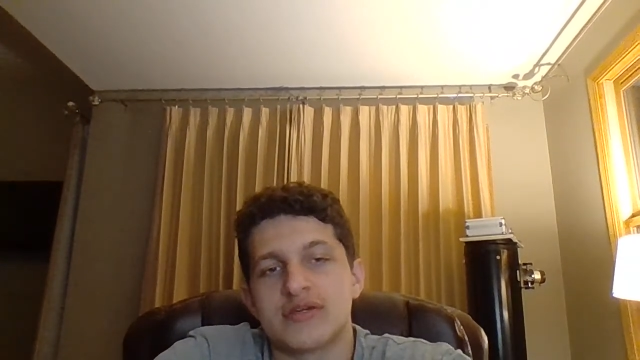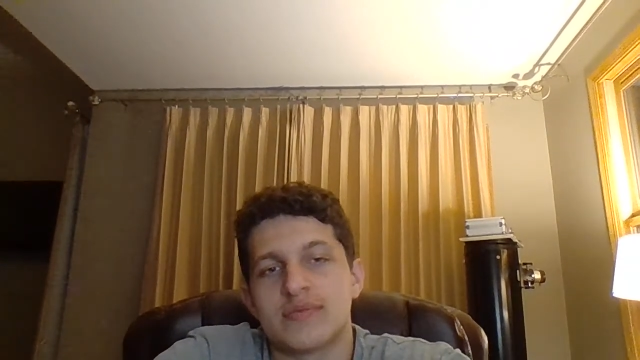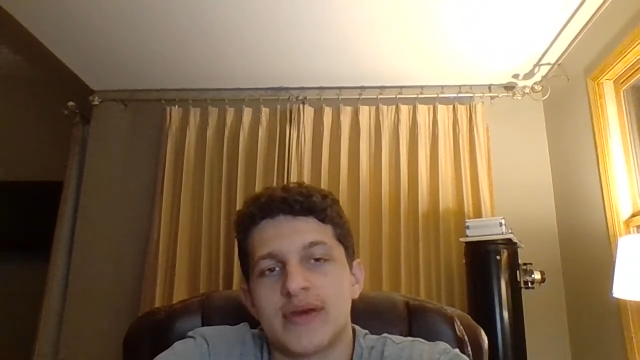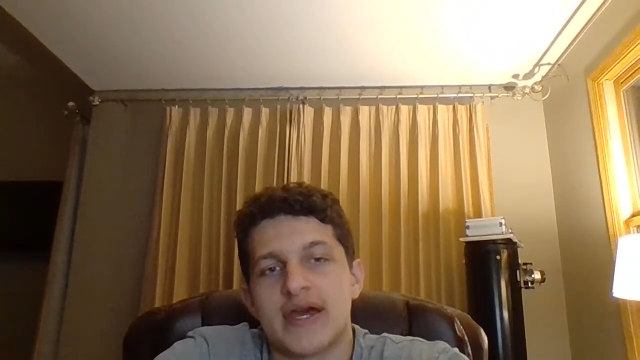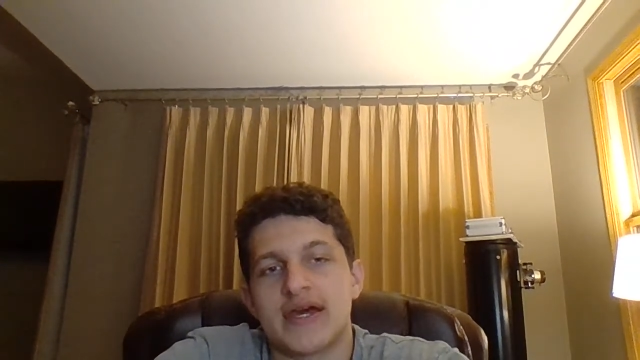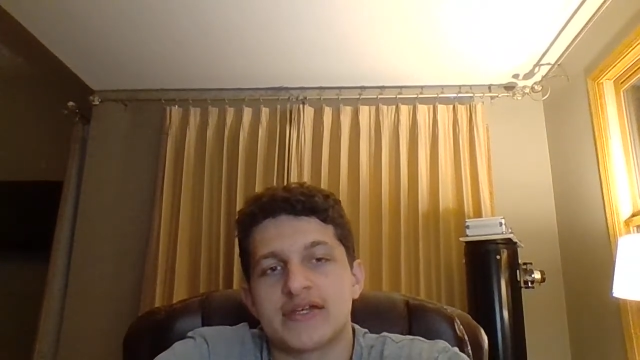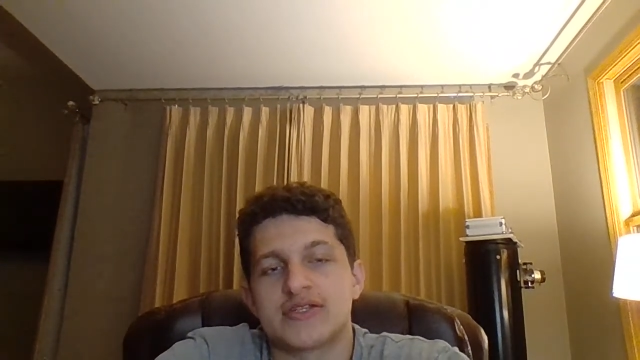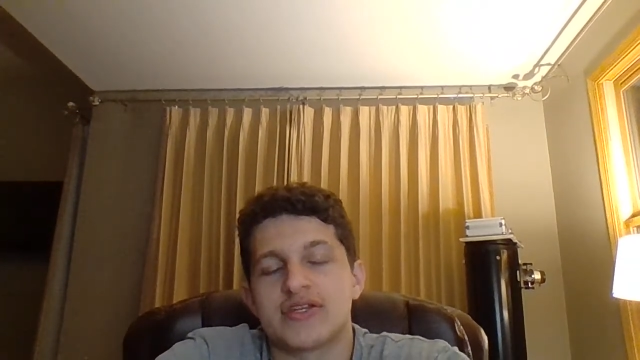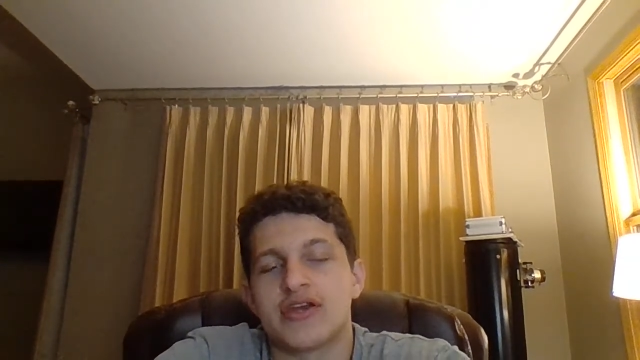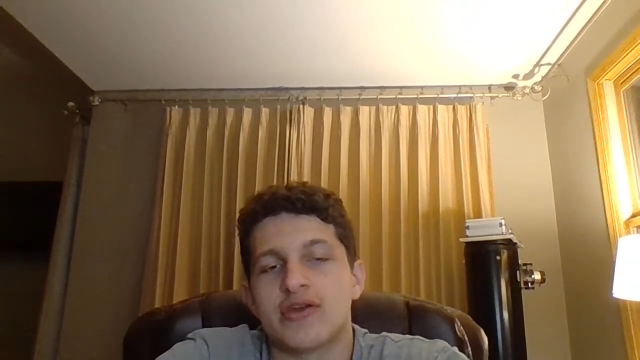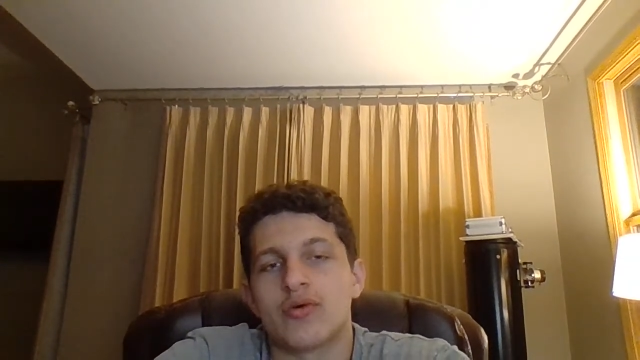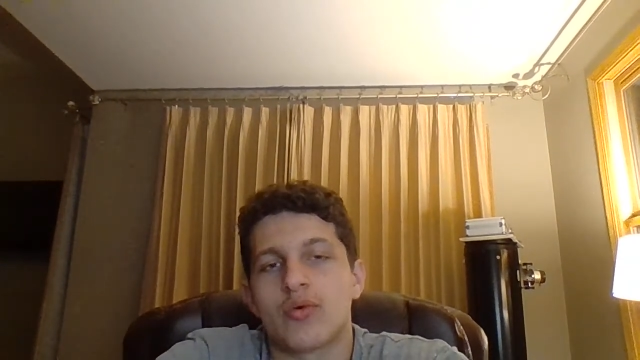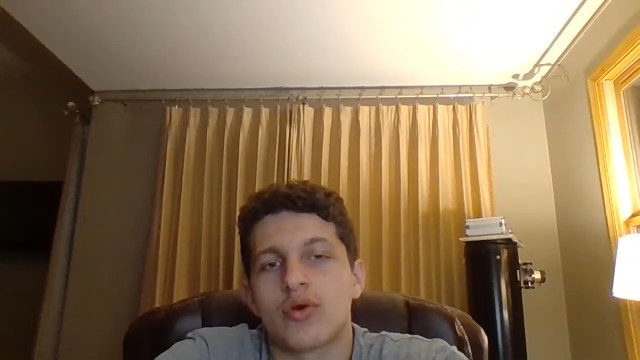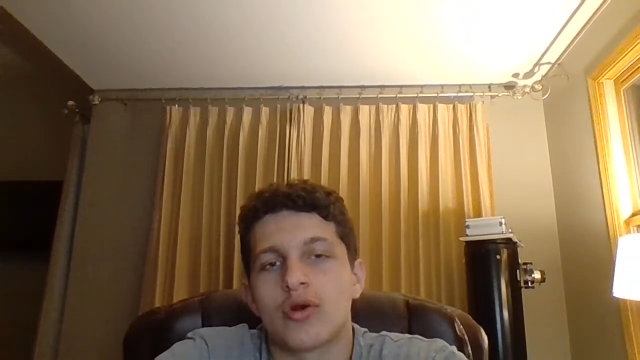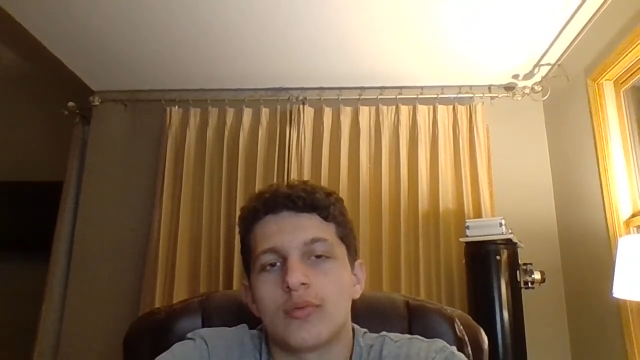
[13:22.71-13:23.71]
passed a
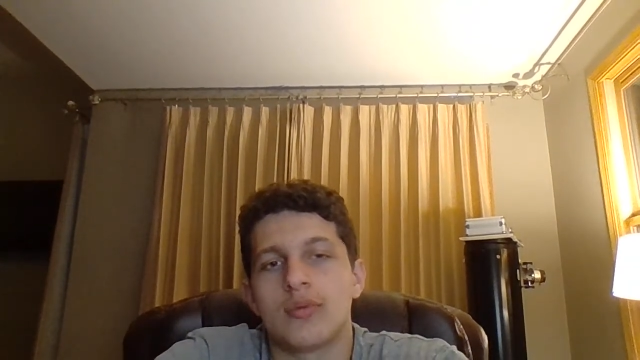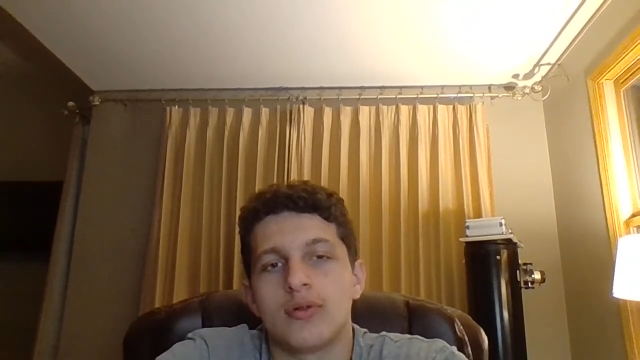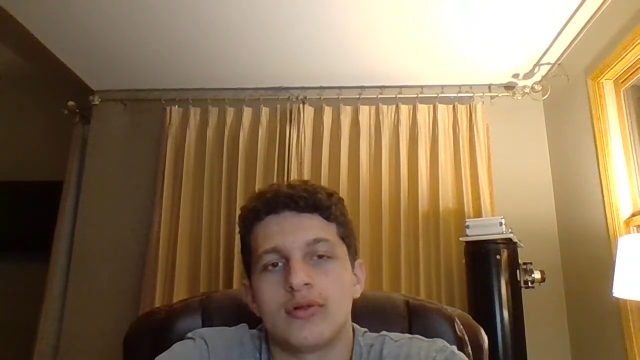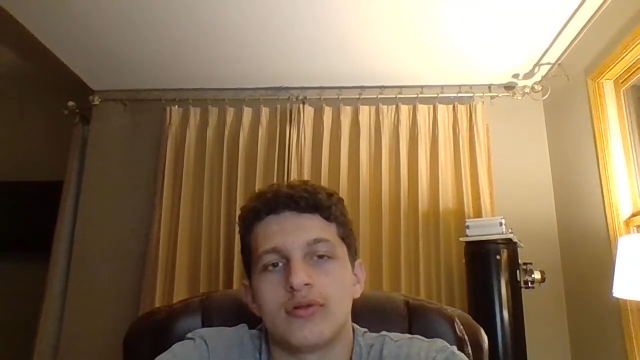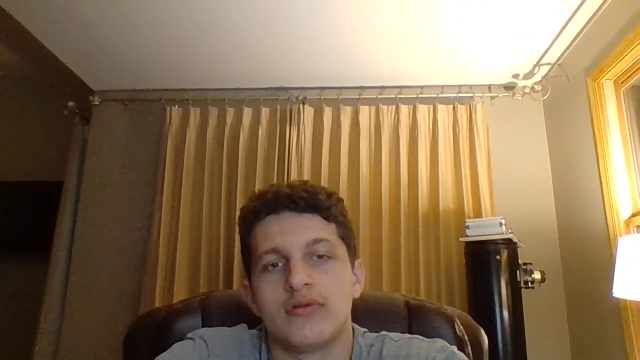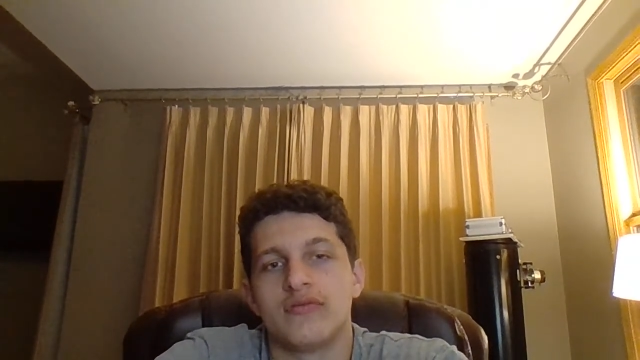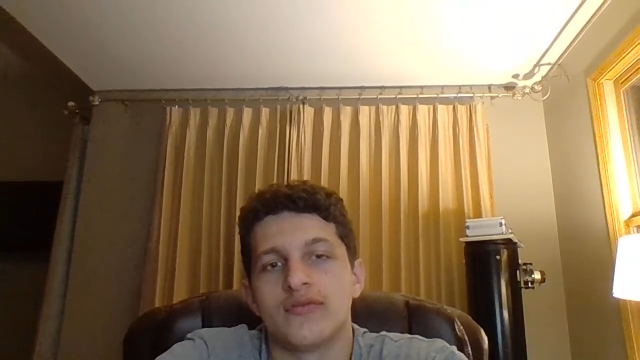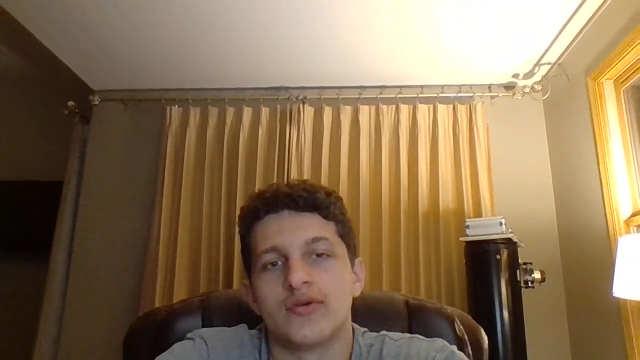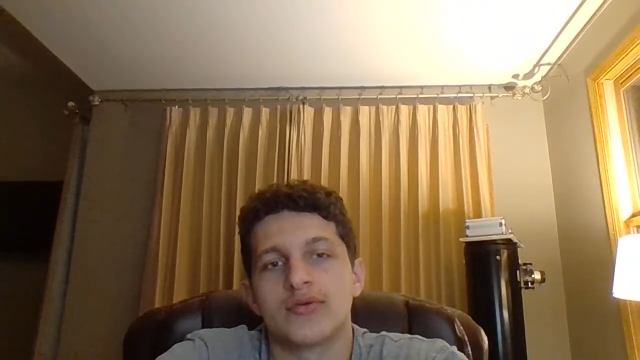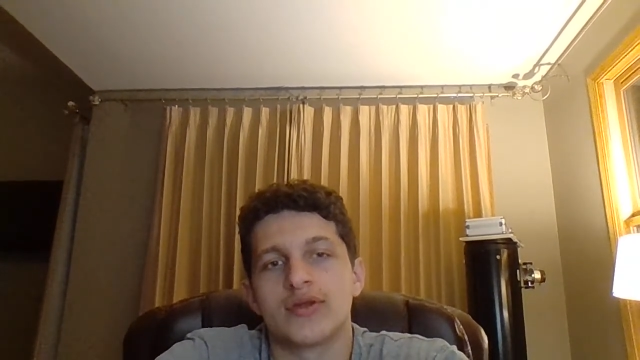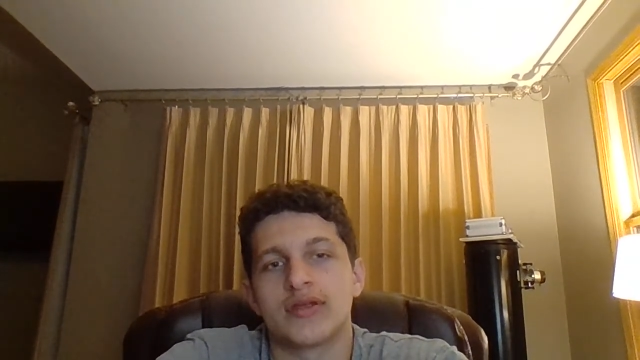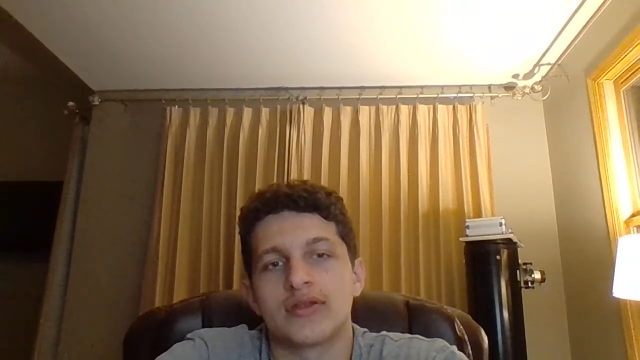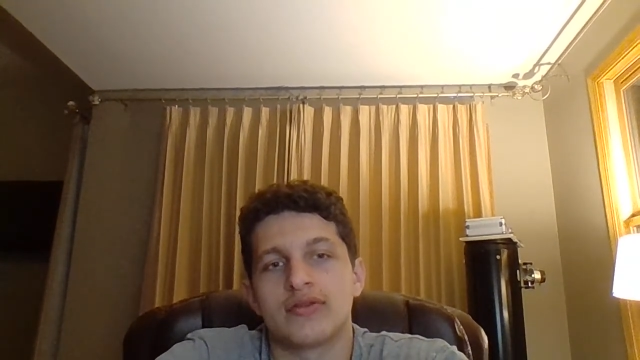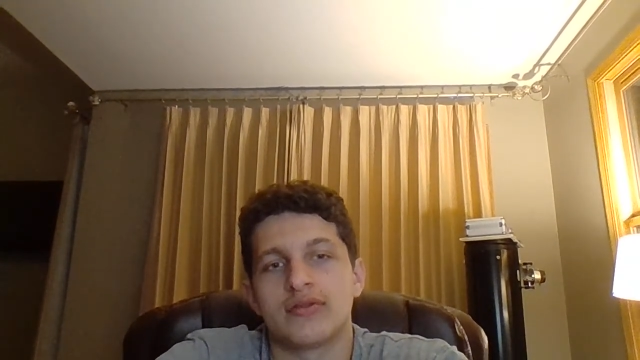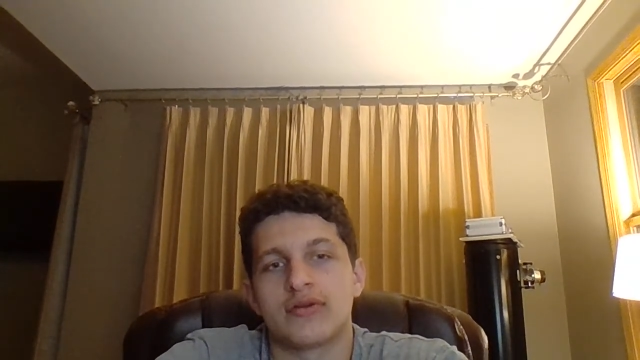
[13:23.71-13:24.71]
horrible
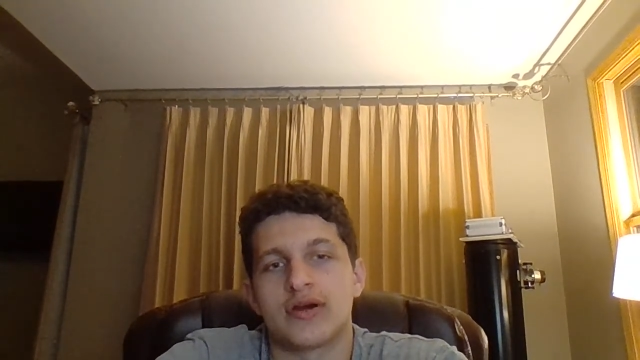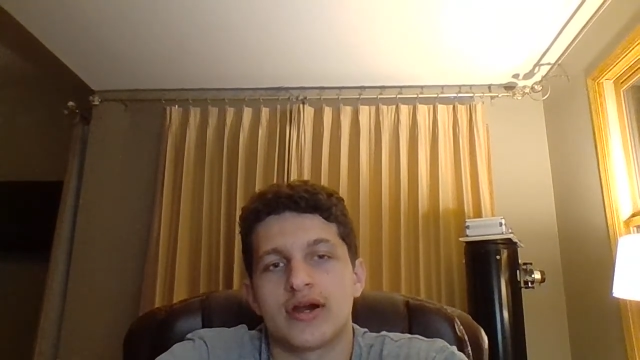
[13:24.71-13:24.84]
voting